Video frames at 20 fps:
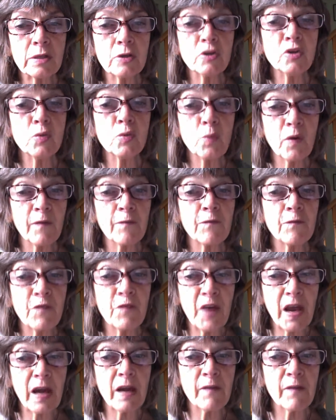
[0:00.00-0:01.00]
You were
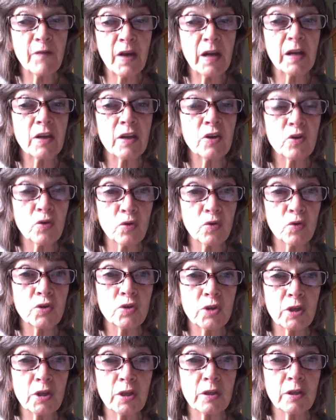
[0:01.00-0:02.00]
very, very
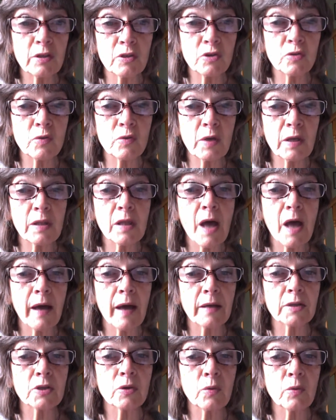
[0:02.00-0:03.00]
good at doing
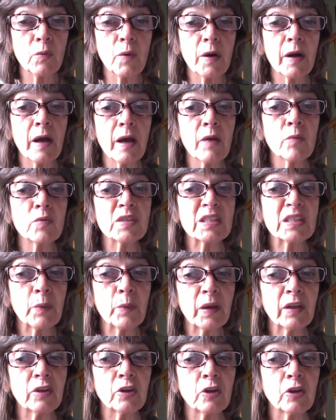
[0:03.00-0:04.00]
that when I was
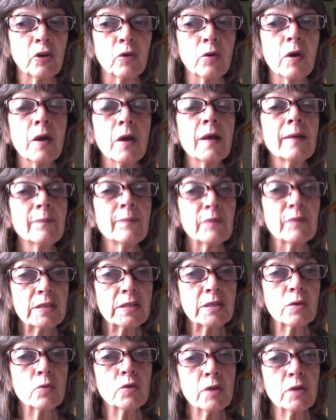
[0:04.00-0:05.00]
with you.
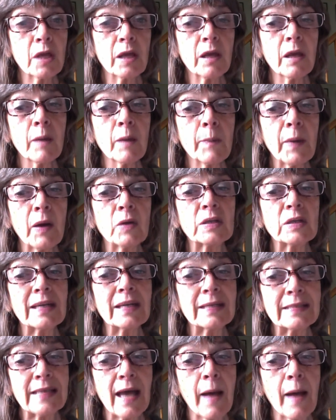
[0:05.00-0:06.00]
So think about
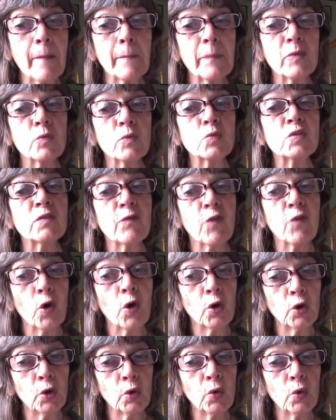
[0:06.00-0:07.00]
examples
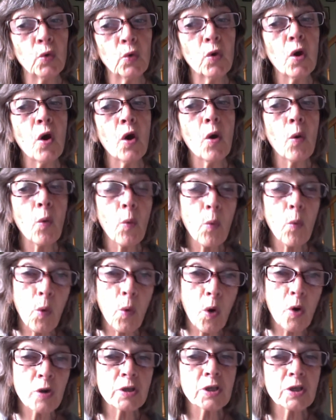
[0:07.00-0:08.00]
for who,
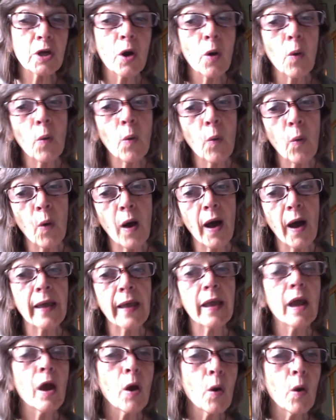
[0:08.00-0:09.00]
what,
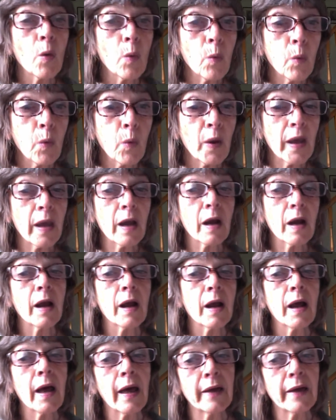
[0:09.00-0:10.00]
why, where,
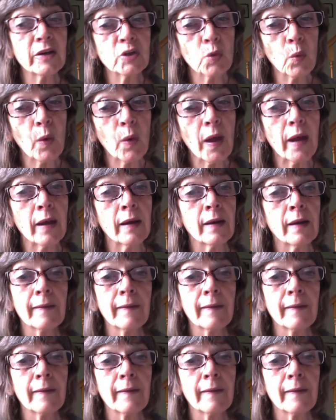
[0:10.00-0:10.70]
and when.